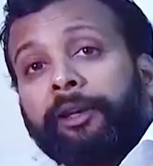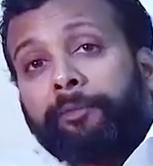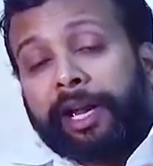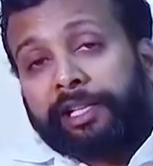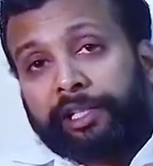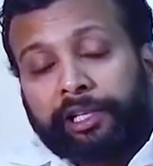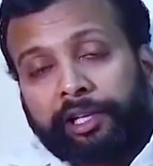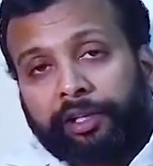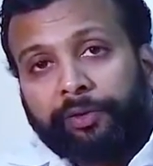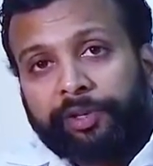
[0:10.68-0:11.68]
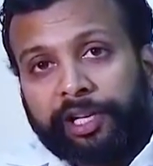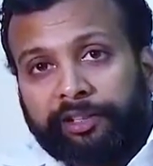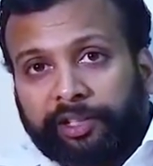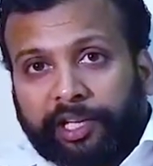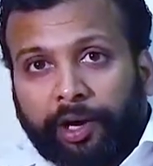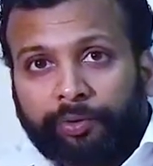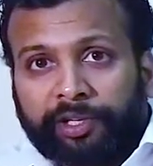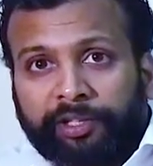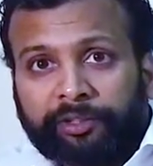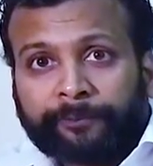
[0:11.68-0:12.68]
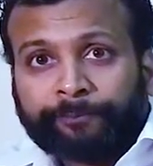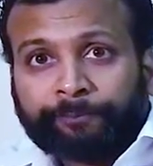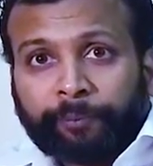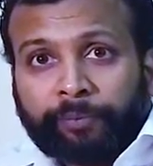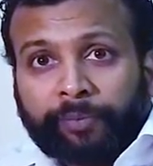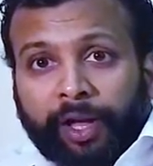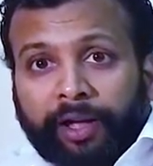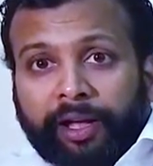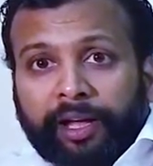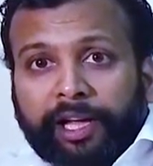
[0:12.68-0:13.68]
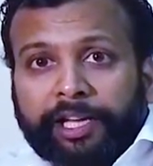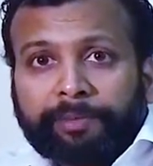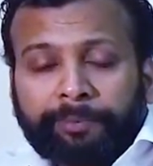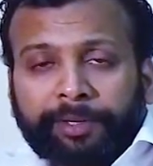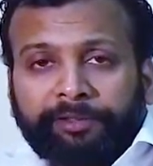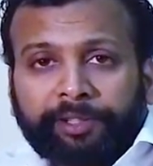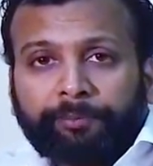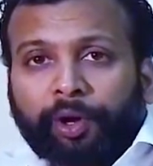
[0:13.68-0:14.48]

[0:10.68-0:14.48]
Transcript: Managing Director of DNS Accountants. In my previous